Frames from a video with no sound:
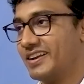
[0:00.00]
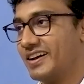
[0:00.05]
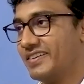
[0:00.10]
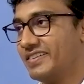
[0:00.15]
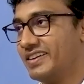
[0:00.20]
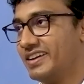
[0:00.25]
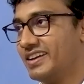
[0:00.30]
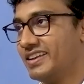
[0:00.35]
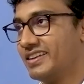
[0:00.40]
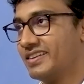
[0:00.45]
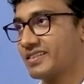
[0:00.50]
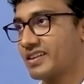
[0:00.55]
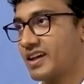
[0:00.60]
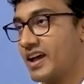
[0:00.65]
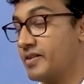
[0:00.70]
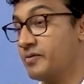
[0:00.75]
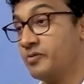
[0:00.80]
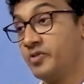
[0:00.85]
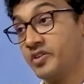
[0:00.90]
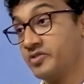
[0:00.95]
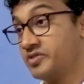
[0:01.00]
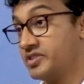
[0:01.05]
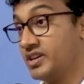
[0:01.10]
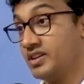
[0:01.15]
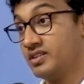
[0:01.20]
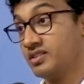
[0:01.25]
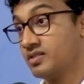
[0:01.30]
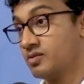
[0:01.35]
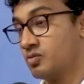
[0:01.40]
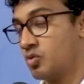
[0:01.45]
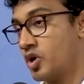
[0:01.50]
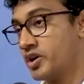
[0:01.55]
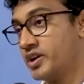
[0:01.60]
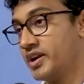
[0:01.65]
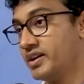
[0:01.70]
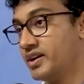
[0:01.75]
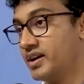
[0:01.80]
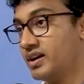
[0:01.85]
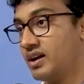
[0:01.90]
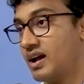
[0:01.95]
I mean, and we have seen what
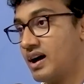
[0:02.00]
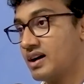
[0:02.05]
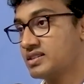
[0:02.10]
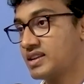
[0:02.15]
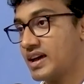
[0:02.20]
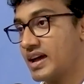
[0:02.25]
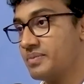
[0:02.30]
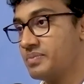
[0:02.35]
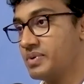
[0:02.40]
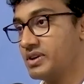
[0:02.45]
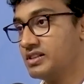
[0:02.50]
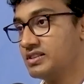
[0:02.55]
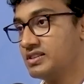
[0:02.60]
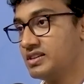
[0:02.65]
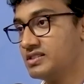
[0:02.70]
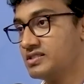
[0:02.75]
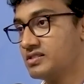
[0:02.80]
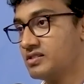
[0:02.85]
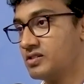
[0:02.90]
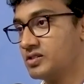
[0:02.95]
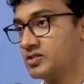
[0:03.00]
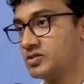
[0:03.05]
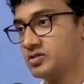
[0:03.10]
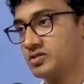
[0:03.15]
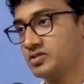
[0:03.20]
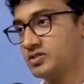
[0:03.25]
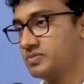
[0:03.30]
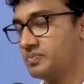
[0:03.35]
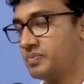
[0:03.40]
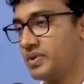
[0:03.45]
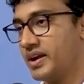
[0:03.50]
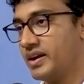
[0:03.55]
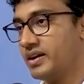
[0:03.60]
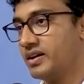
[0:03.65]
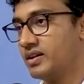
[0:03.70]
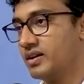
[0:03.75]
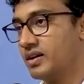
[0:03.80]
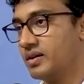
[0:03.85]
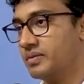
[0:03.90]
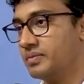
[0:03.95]
he did last IPL season also. He's
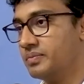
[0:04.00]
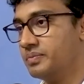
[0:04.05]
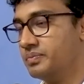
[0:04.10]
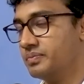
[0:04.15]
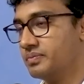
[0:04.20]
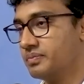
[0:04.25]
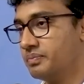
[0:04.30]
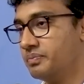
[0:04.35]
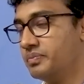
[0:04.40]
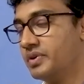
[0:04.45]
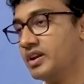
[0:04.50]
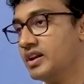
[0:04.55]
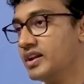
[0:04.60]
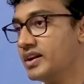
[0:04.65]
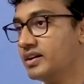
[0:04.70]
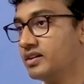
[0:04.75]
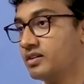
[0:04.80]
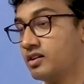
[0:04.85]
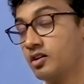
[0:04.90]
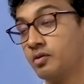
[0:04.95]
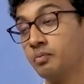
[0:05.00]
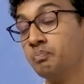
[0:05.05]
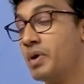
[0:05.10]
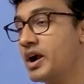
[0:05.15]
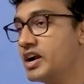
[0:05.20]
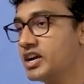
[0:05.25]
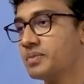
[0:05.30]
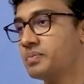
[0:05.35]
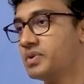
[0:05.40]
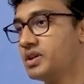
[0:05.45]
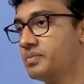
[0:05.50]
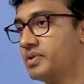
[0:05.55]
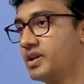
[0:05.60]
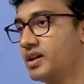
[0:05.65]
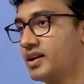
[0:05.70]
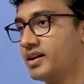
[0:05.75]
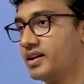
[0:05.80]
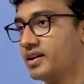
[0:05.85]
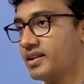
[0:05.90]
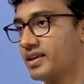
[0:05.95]
played multiple
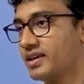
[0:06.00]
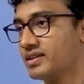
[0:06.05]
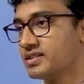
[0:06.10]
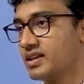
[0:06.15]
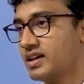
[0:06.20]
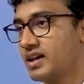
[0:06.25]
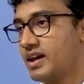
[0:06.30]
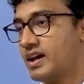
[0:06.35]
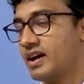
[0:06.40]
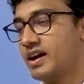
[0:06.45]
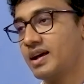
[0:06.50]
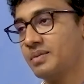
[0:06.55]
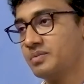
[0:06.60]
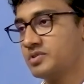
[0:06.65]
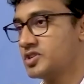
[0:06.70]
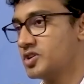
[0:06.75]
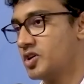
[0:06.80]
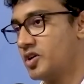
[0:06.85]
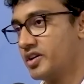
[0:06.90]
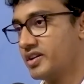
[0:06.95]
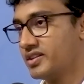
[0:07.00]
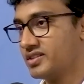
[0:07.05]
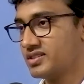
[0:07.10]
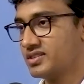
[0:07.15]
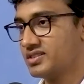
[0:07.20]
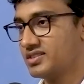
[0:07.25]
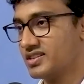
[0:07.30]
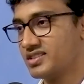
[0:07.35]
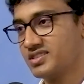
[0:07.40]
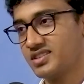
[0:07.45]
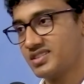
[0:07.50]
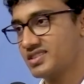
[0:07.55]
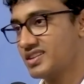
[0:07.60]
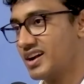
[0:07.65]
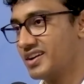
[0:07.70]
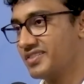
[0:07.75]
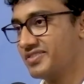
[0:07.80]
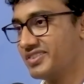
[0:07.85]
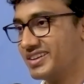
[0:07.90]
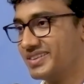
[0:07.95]
brilliant innings, and I'm sure it's just a
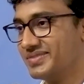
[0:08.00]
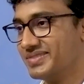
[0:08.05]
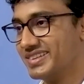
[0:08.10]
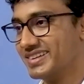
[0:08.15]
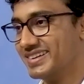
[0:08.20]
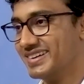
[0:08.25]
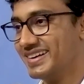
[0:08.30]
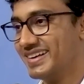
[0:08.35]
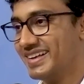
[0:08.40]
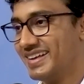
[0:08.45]
start for him, sir.